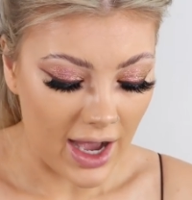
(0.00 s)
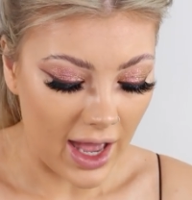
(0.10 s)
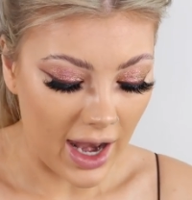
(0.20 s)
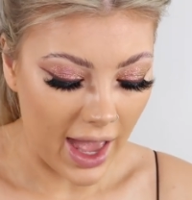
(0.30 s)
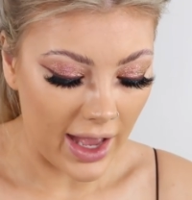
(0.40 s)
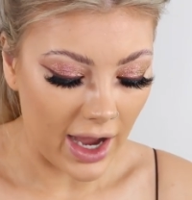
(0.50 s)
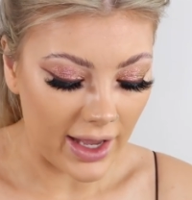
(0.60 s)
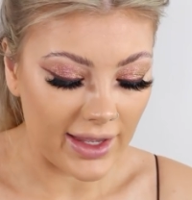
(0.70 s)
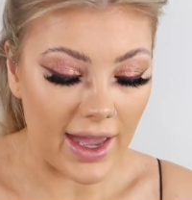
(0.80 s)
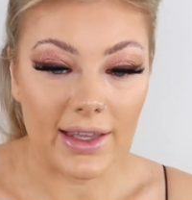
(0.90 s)
Like,
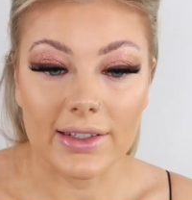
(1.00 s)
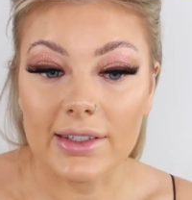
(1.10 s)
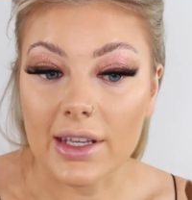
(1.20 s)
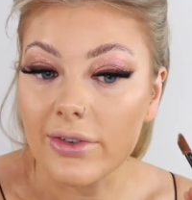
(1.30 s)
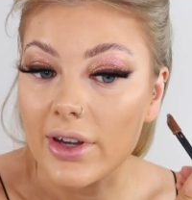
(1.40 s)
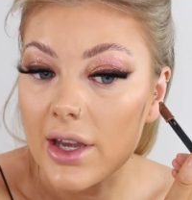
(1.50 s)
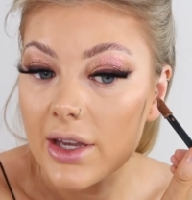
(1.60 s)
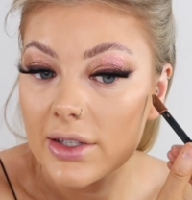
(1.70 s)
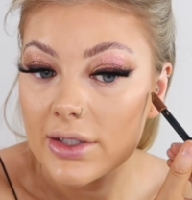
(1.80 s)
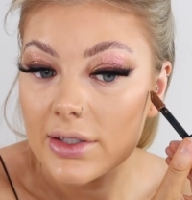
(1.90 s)
I get it
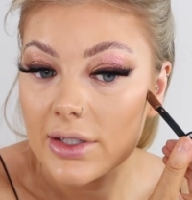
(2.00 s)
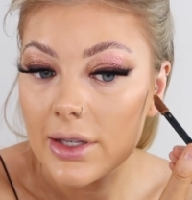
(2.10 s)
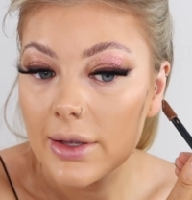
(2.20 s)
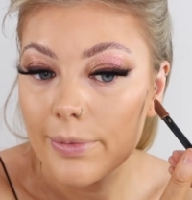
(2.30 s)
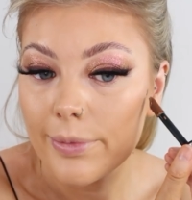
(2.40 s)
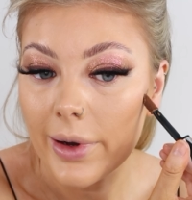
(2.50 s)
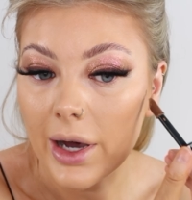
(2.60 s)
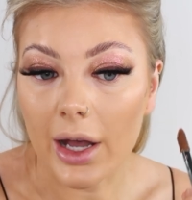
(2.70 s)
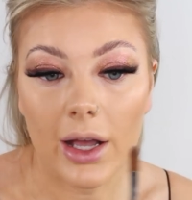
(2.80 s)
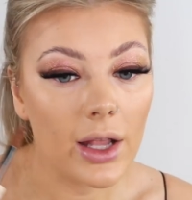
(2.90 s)
serious,
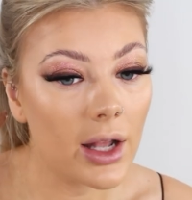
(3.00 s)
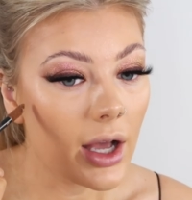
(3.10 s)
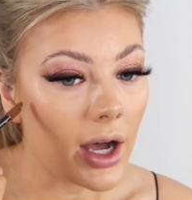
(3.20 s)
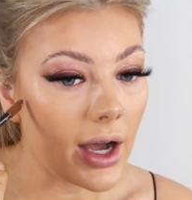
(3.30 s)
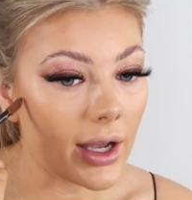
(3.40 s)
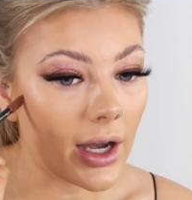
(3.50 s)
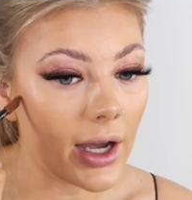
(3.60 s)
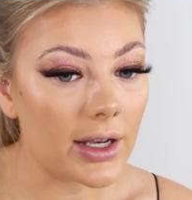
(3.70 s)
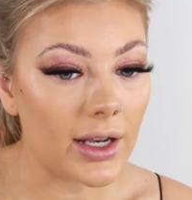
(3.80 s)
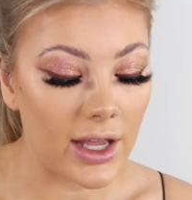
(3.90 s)
but I
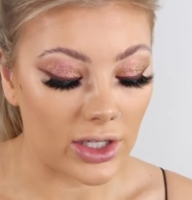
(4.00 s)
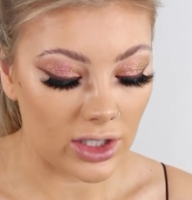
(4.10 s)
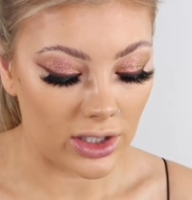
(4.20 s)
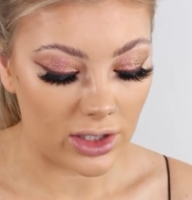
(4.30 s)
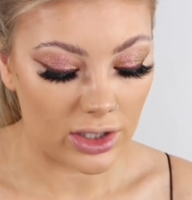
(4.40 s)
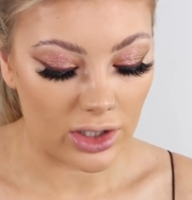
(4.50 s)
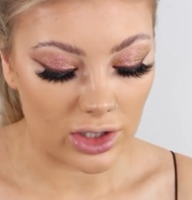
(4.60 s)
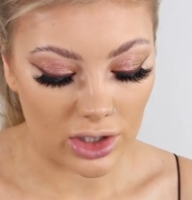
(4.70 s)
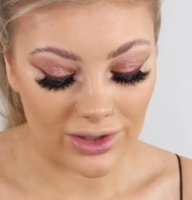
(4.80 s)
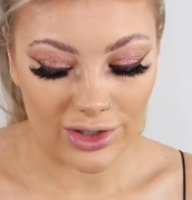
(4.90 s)
kind of like
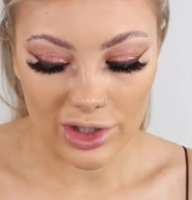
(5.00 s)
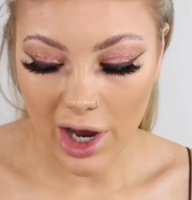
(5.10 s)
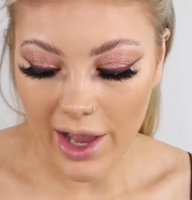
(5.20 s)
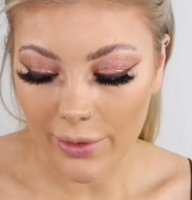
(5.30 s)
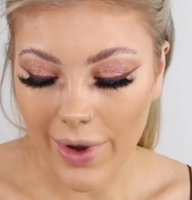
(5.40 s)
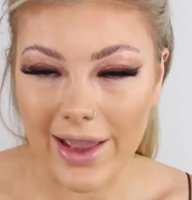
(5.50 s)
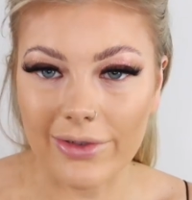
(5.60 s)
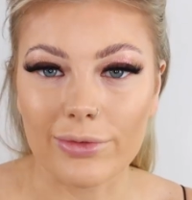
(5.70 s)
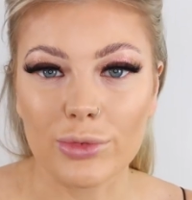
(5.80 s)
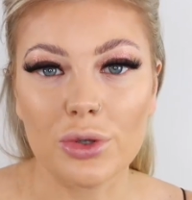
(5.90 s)
shy away
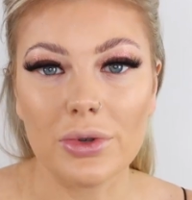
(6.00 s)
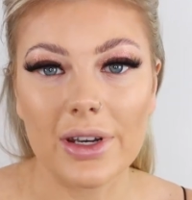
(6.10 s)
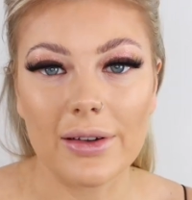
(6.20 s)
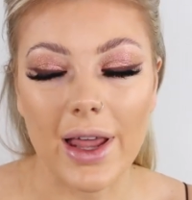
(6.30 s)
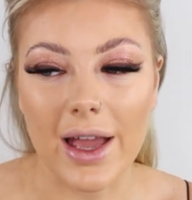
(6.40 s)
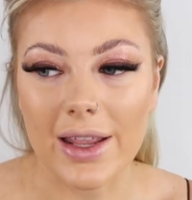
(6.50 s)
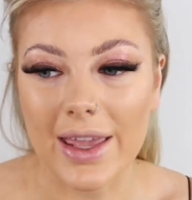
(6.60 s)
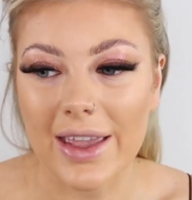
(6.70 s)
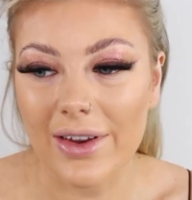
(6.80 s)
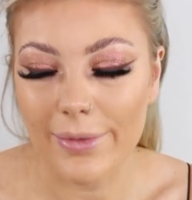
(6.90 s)
from talking, like
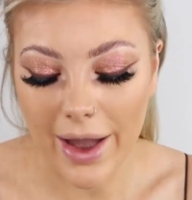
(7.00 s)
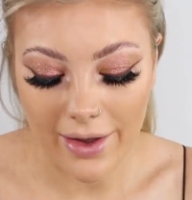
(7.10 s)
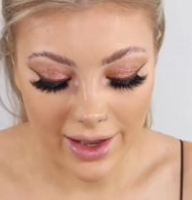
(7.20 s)
hearing about